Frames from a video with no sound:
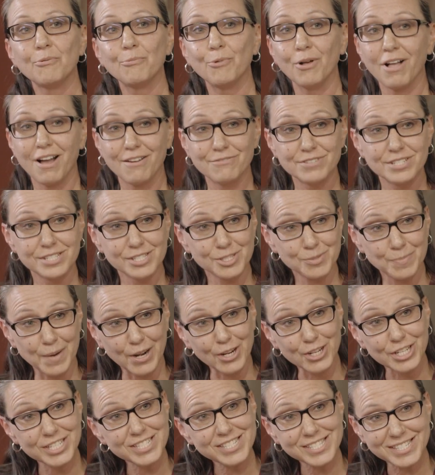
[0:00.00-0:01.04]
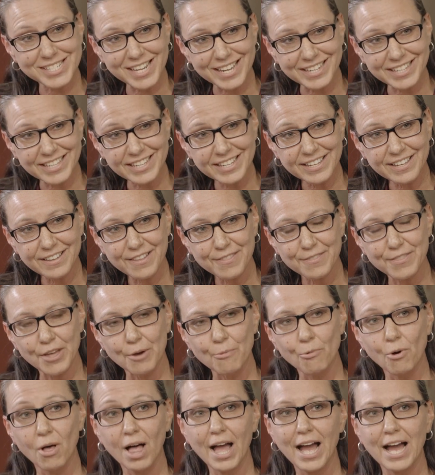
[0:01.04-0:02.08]
we'll have a disparity study
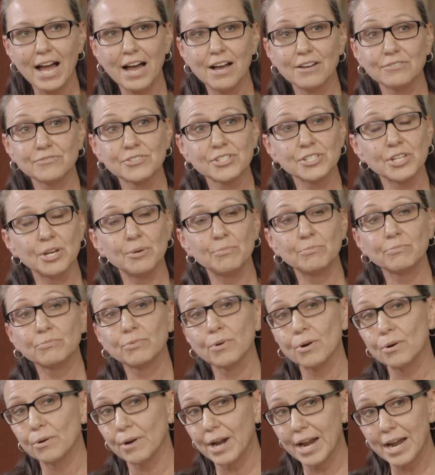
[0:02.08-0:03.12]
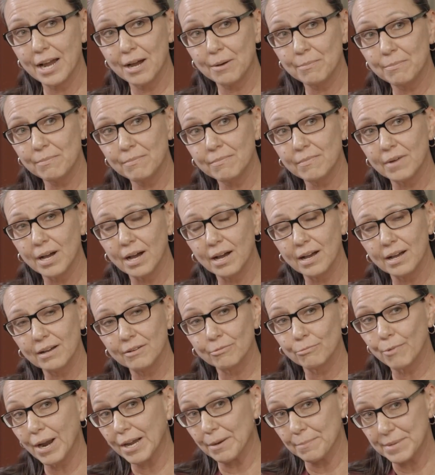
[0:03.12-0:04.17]
that will have some program
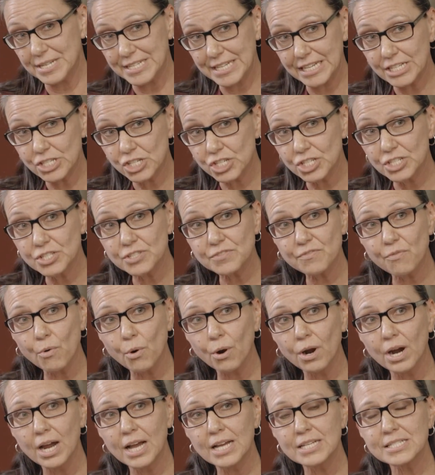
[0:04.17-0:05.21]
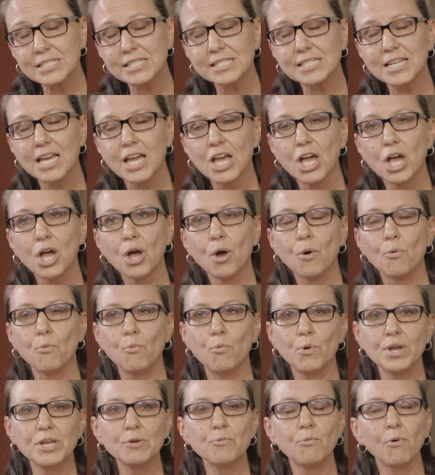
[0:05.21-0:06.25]
recommendations for us.
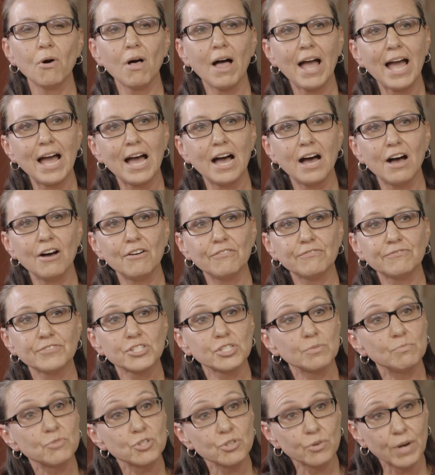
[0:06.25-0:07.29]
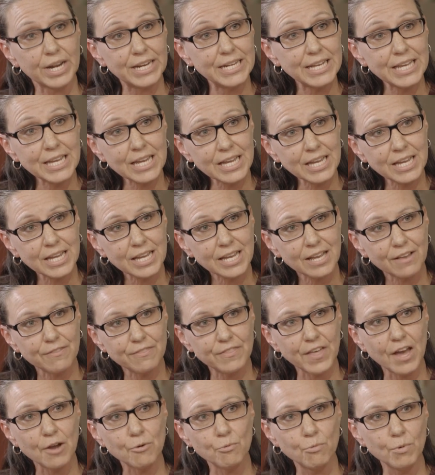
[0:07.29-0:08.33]
We will have some training
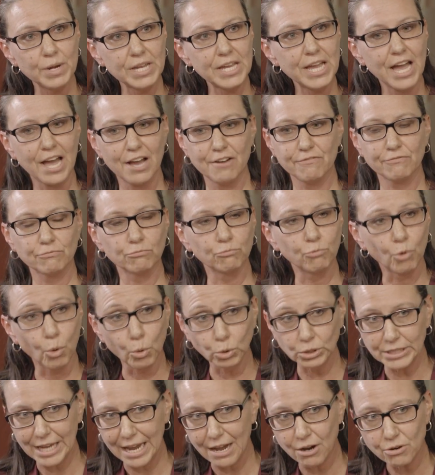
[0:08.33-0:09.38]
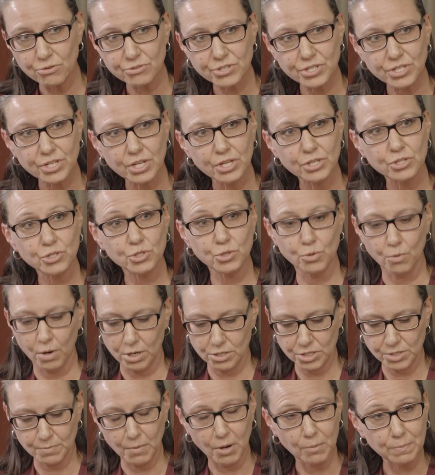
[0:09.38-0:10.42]
that we have rolled out to
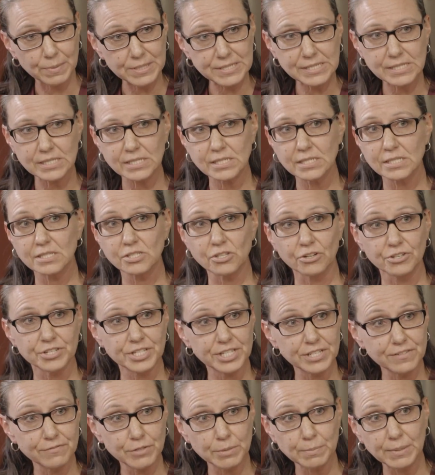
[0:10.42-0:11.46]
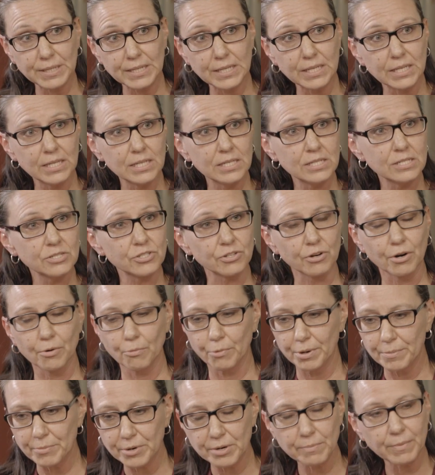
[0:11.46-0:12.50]
our small businesses, our DVBEs, our
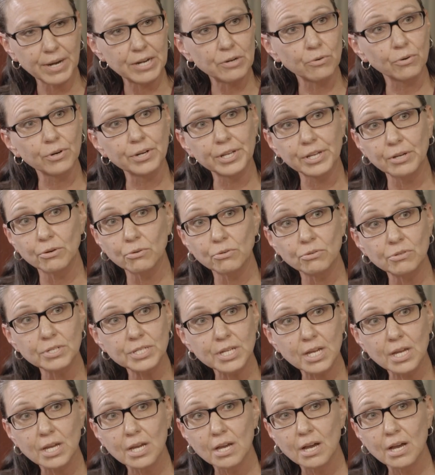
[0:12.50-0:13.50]
women and minority-owned